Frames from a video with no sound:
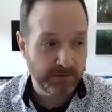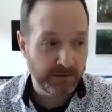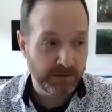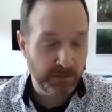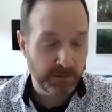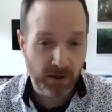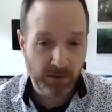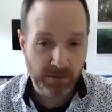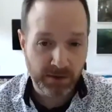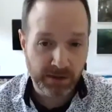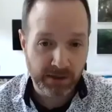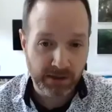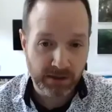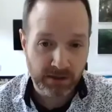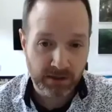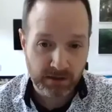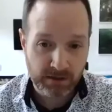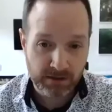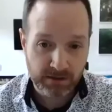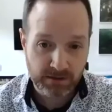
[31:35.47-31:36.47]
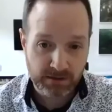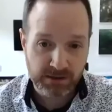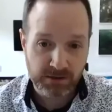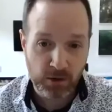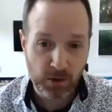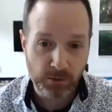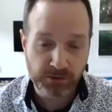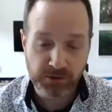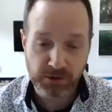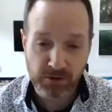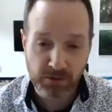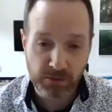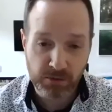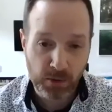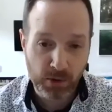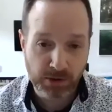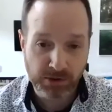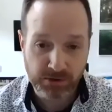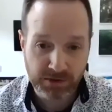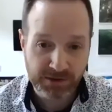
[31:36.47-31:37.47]
the public sculpture,
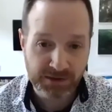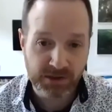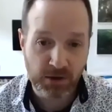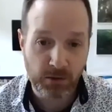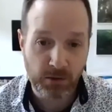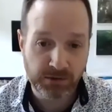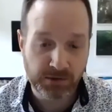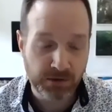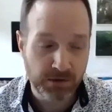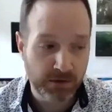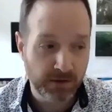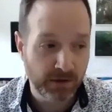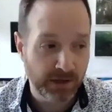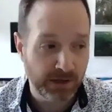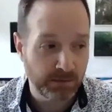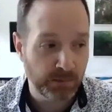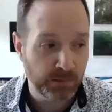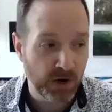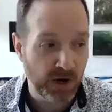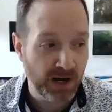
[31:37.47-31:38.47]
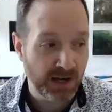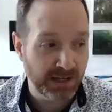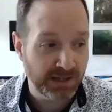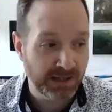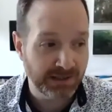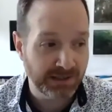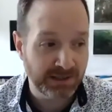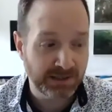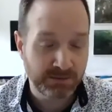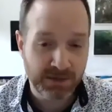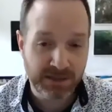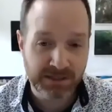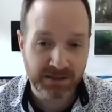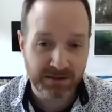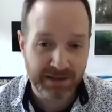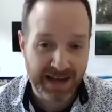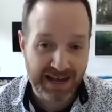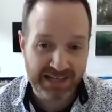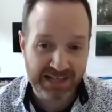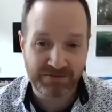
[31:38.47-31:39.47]
portrait sculpture, like bronze. It's meant to
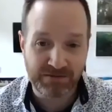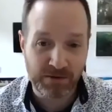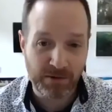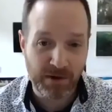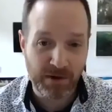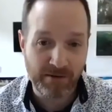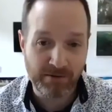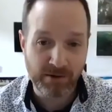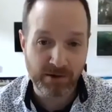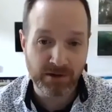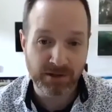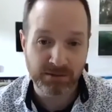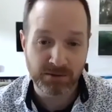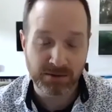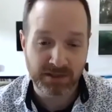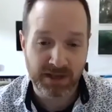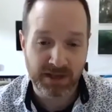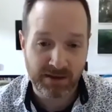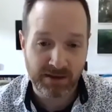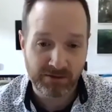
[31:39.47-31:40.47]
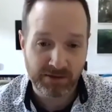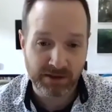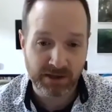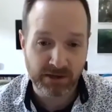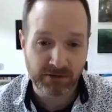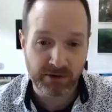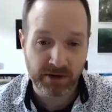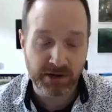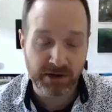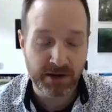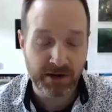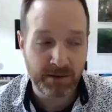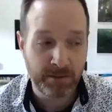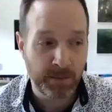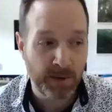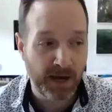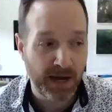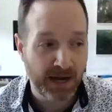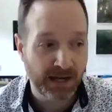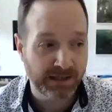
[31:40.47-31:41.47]
last forever. It's supposed to have a greater
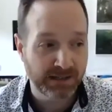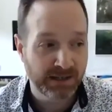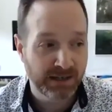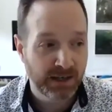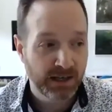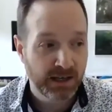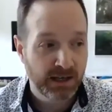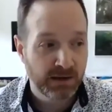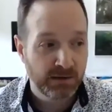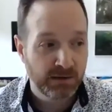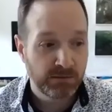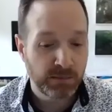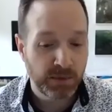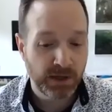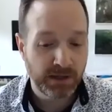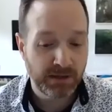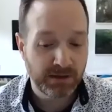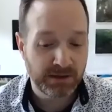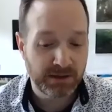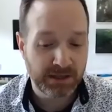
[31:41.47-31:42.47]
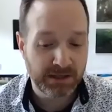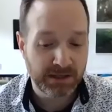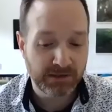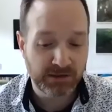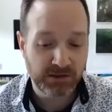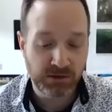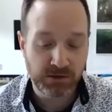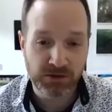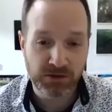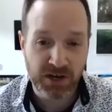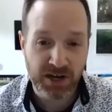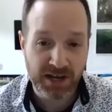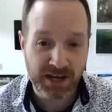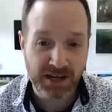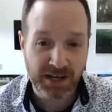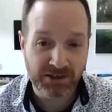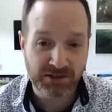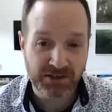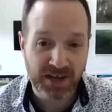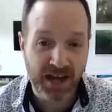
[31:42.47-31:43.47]
impact, but things do
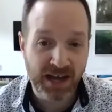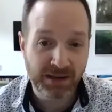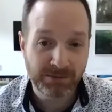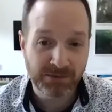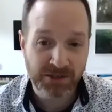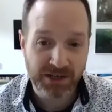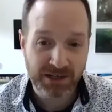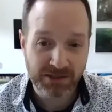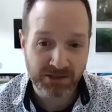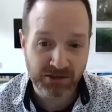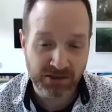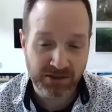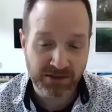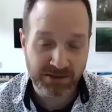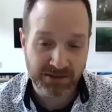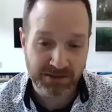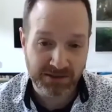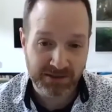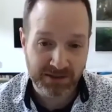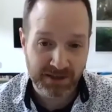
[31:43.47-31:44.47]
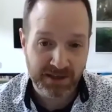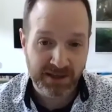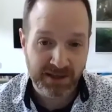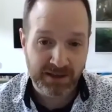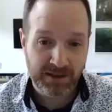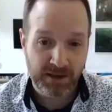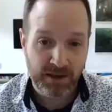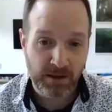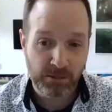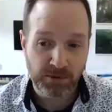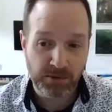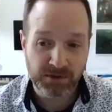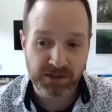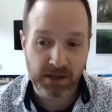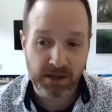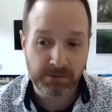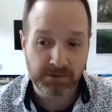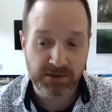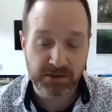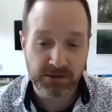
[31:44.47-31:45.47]
change. Time changes,
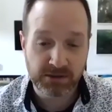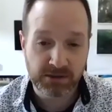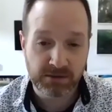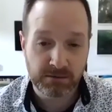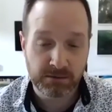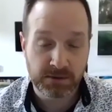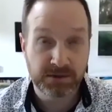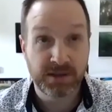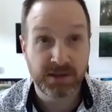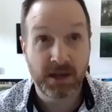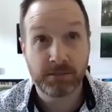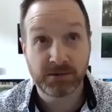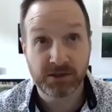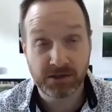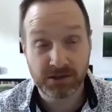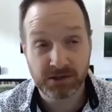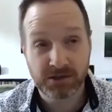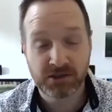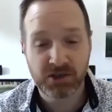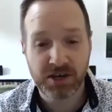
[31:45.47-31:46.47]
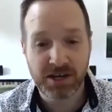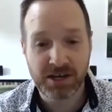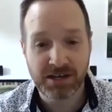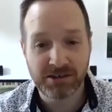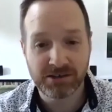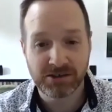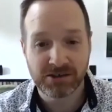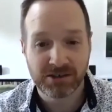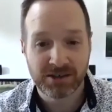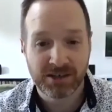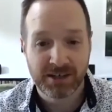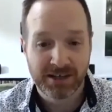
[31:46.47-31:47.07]
perceptions change.